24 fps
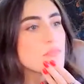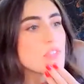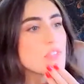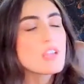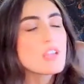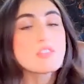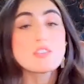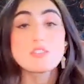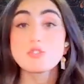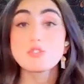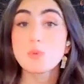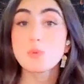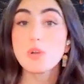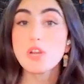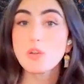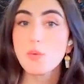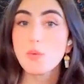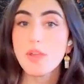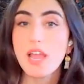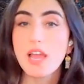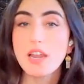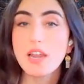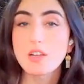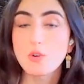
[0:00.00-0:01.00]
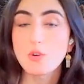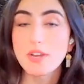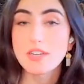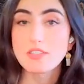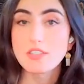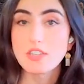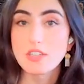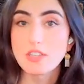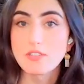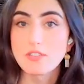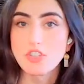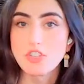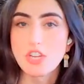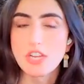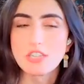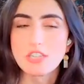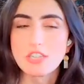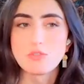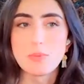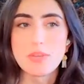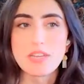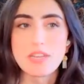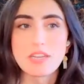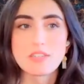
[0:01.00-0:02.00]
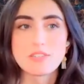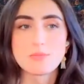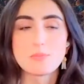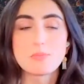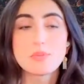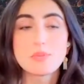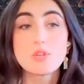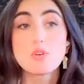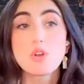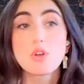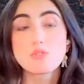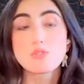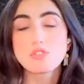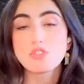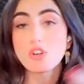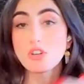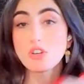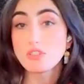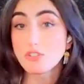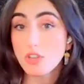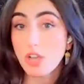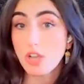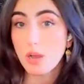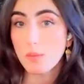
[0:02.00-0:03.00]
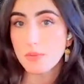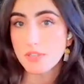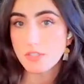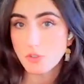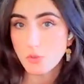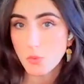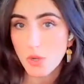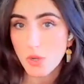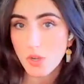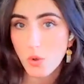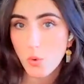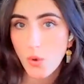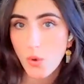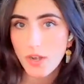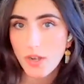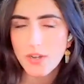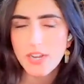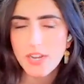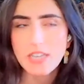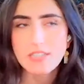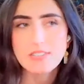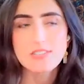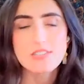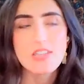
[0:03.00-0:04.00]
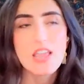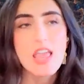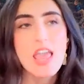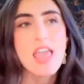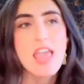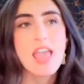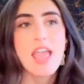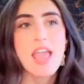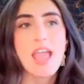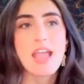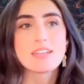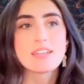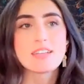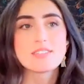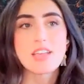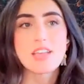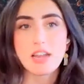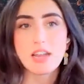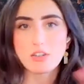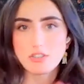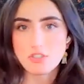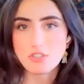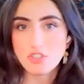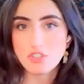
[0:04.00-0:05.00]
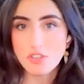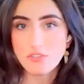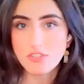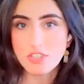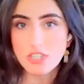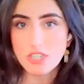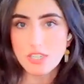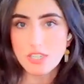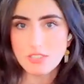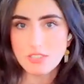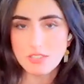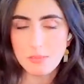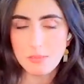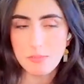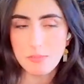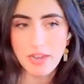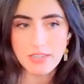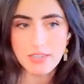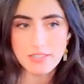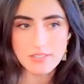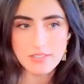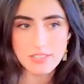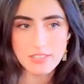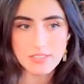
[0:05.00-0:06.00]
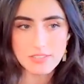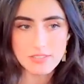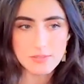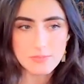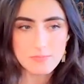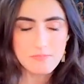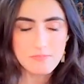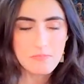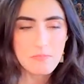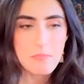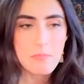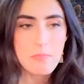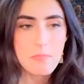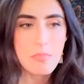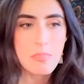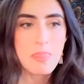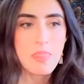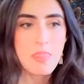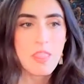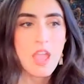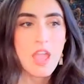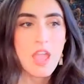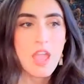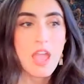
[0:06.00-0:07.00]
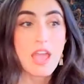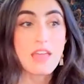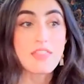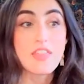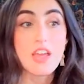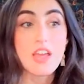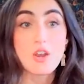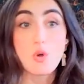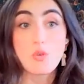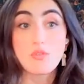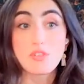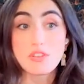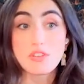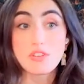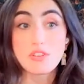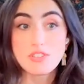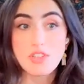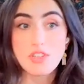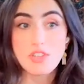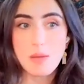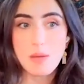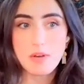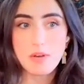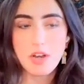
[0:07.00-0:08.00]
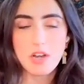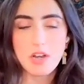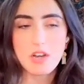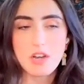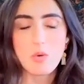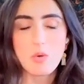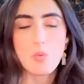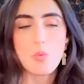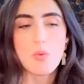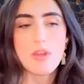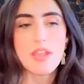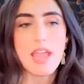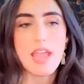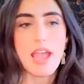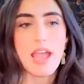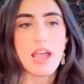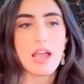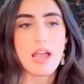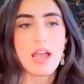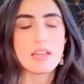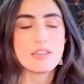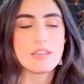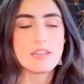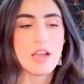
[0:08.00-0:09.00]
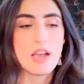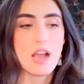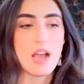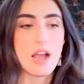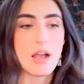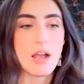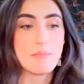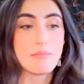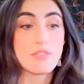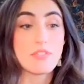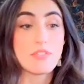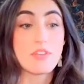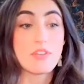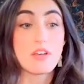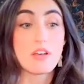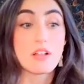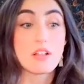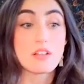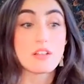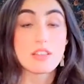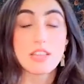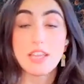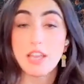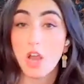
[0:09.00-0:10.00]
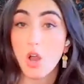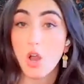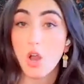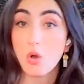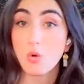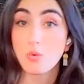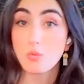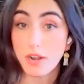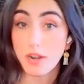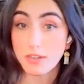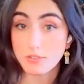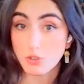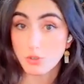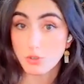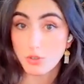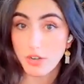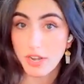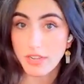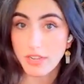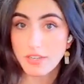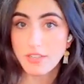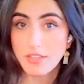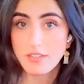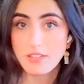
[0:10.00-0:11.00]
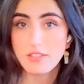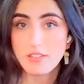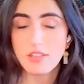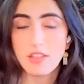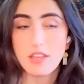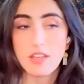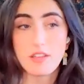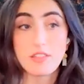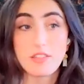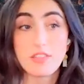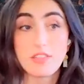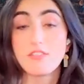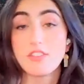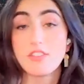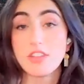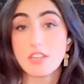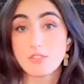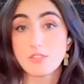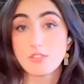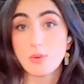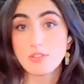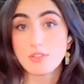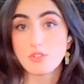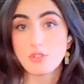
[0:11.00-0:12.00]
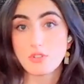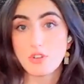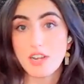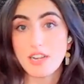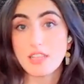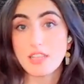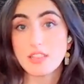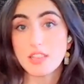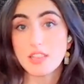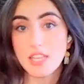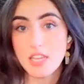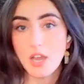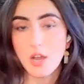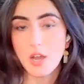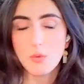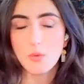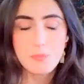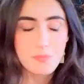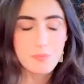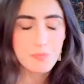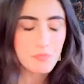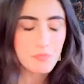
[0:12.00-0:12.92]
in the spring, we had a great deal of change because Pluto started to come into Aquarius and Saturn shifted into Pisces. And then over the summer, we had the Leo retrograde, the Venus retrograde in Leo.